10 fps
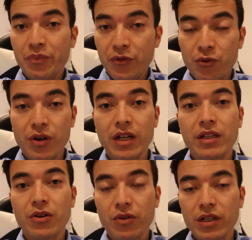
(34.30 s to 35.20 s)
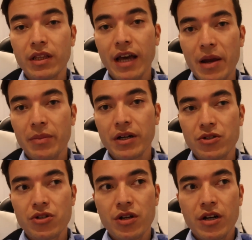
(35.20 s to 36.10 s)
really that
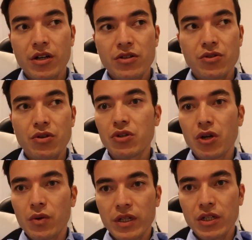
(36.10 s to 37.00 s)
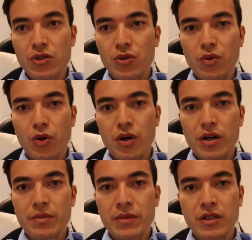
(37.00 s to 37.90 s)
much, so you don't need to,
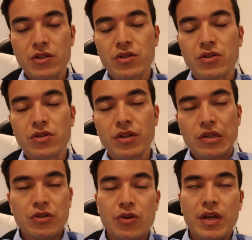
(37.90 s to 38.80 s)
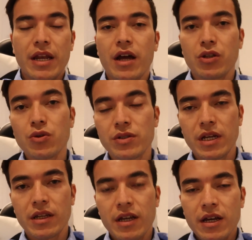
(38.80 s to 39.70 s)
or so you cannot use
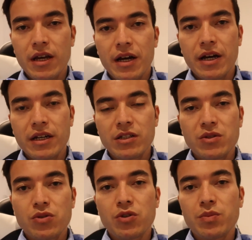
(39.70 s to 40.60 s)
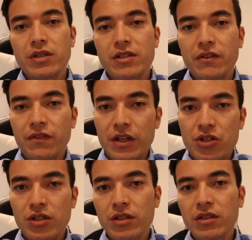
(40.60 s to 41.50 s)
it. It should be
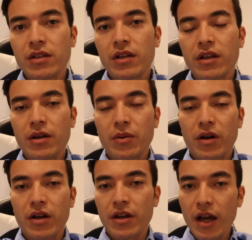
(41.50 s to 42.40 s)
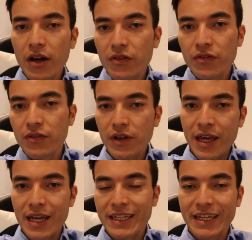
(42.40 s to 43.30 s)
sufficient, enough,
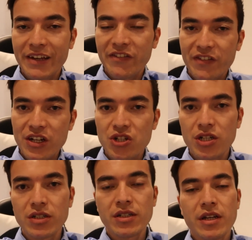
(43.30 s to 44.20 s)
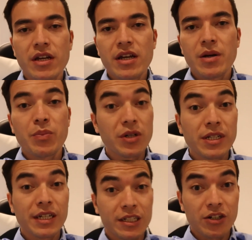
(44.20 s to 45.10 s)
and efficient,
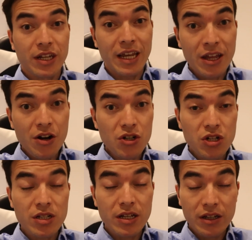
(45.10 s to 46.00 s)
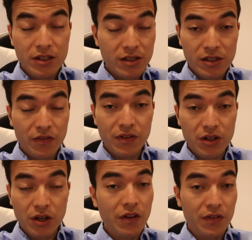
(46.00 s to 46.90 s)
particularly energy
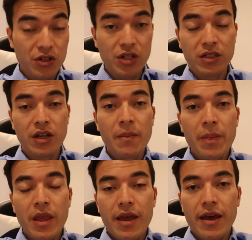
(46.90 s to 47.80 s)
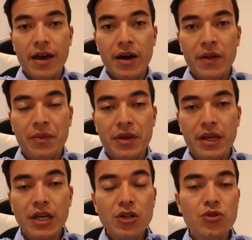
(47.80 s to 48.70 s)
efficient, and
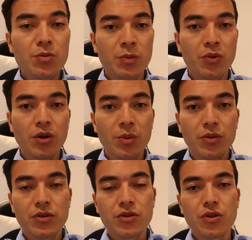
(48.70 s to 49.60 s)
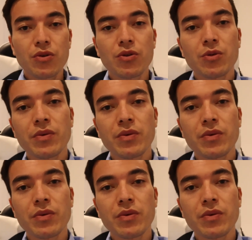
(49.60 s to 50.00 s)
it should be portable, so you should